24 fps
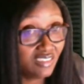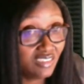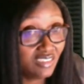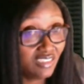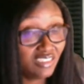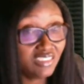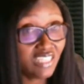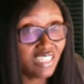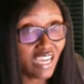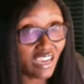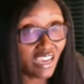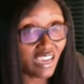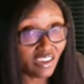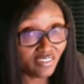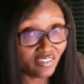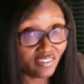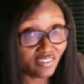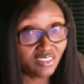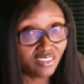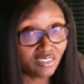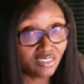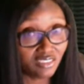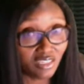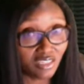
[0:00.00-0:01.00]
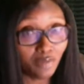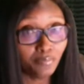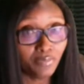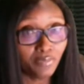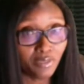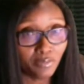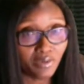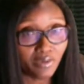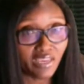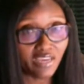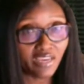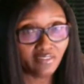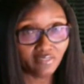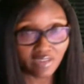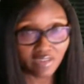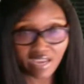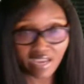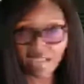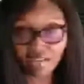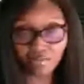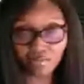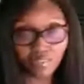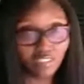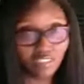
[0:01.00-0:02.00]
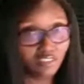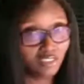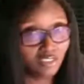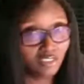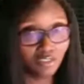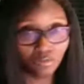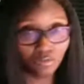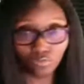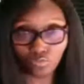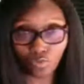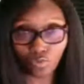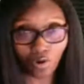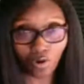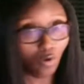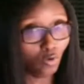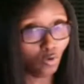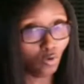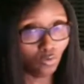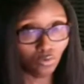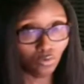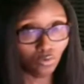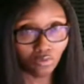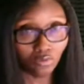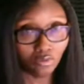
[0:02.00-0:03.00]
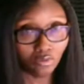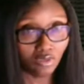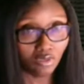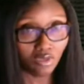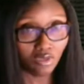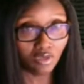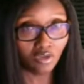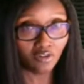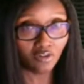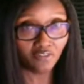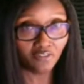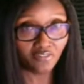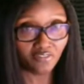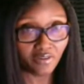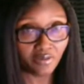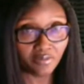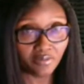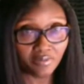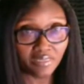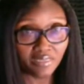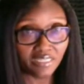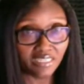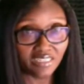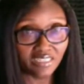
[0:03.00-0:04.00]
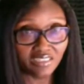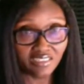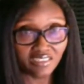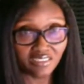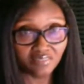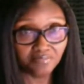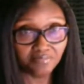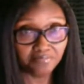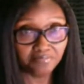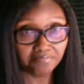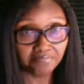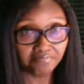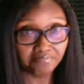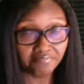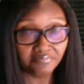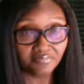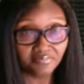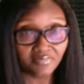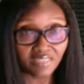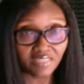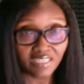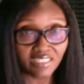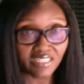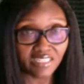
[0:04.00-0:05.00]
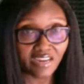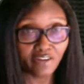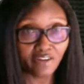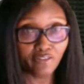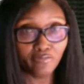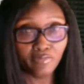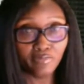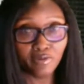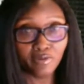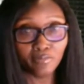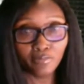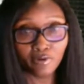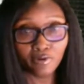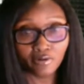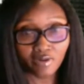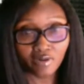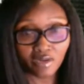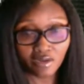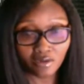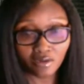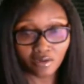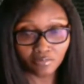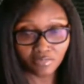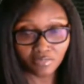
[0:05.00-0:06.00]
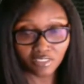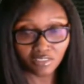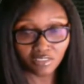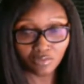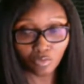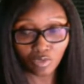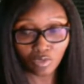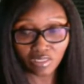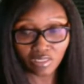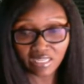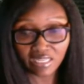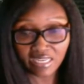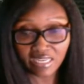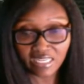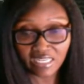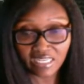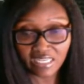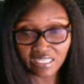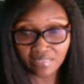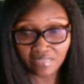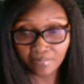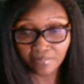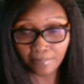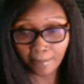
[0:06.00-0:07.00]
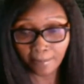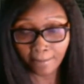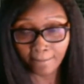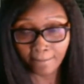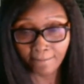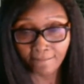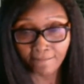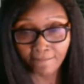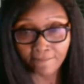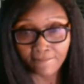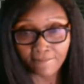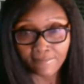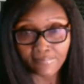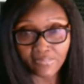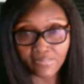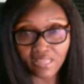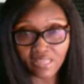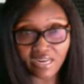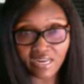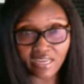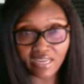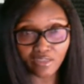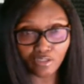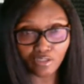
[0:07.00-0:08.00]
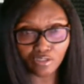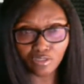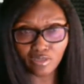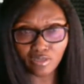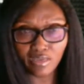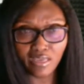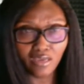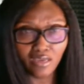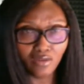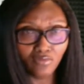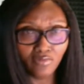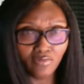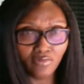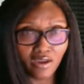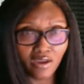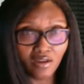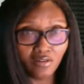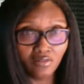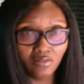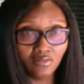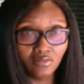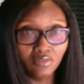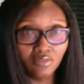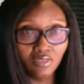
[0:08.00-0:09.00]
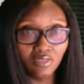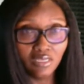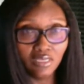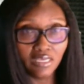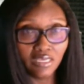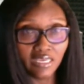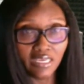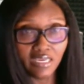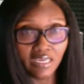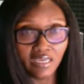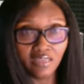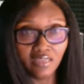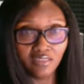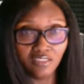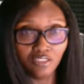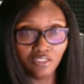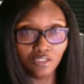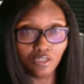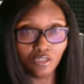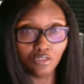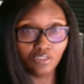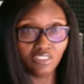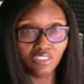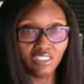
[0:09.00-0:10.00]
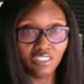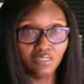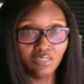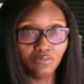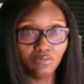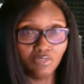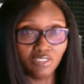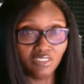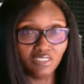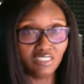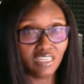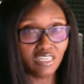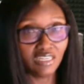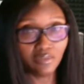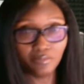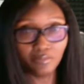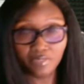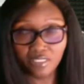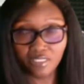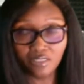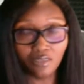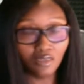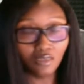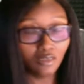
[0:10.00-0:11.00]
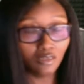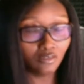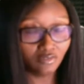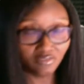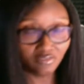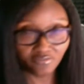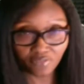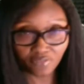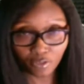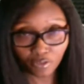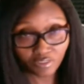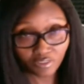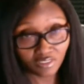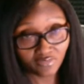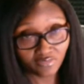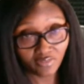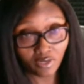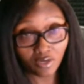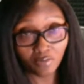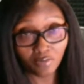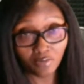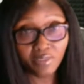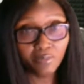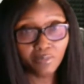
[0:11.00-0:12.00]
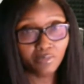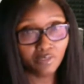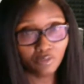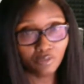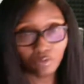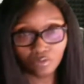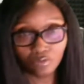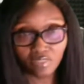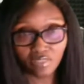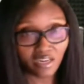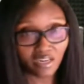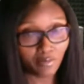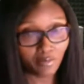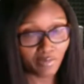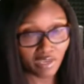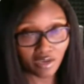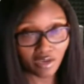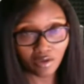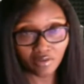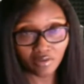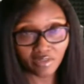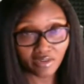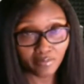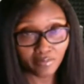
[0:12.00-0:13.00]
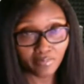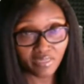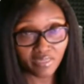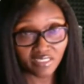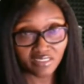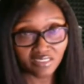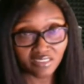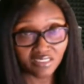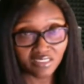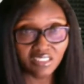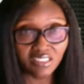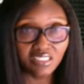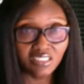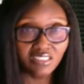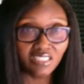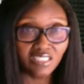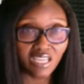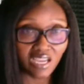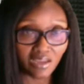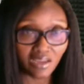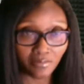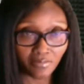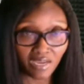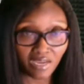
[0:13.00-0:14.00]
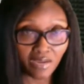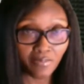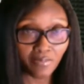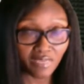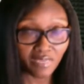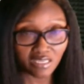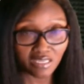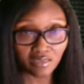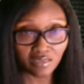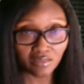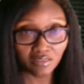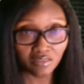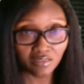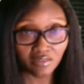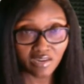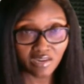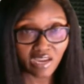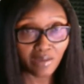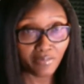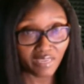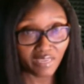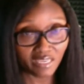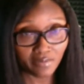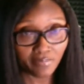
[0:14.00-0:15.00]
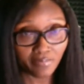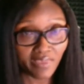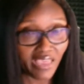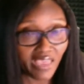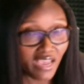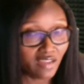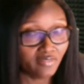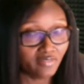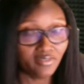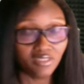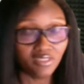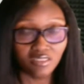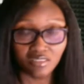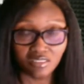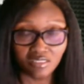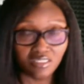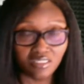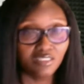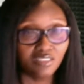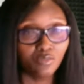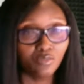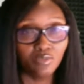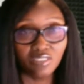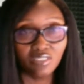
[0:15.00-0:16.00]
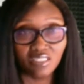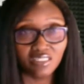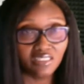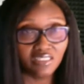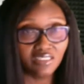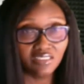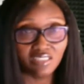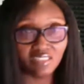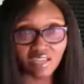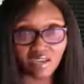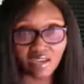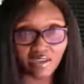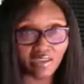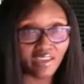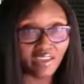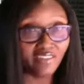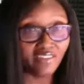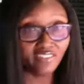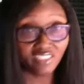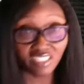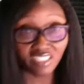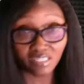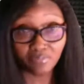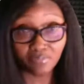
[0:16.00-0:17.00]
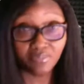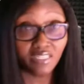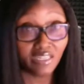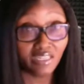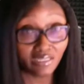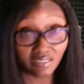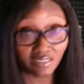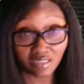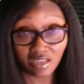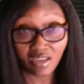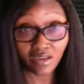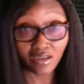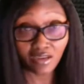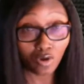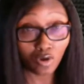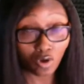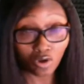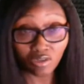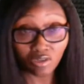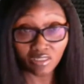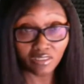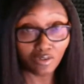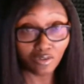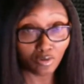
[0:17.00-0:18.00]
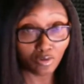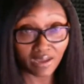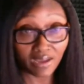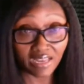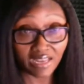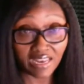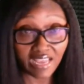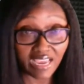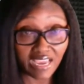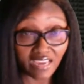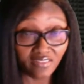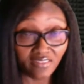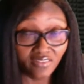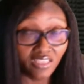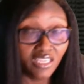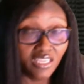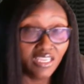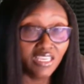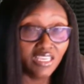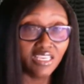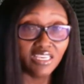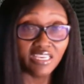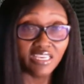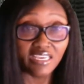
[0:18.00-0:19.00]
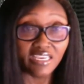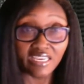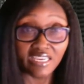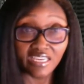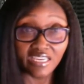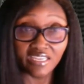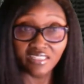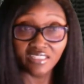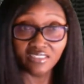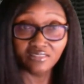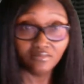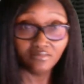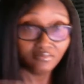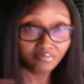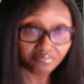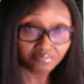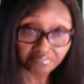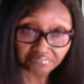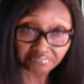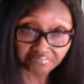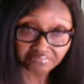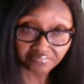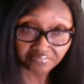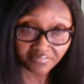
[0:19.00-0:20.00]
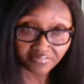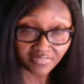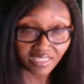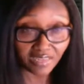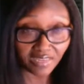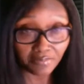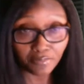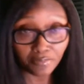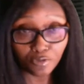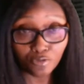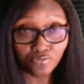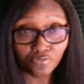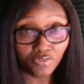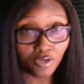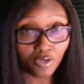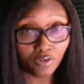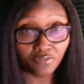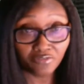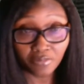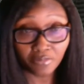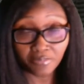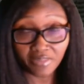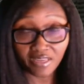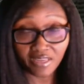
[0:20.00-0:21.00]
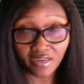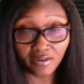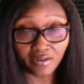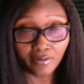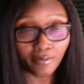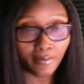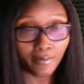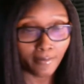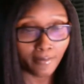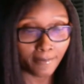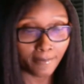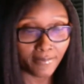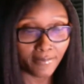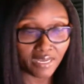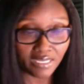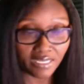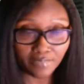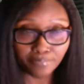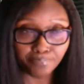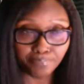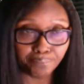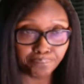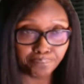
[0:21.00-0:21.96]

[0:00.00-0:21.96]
Because some people have gotten me just wrong from the beginning. Because I remember this one lady that I used to hang around, and she was telling me, first of all, people do tell me all their business because I'm a healer, I'm an empath. It is what it is. I have accepted that calling on my life, and moved on from there. But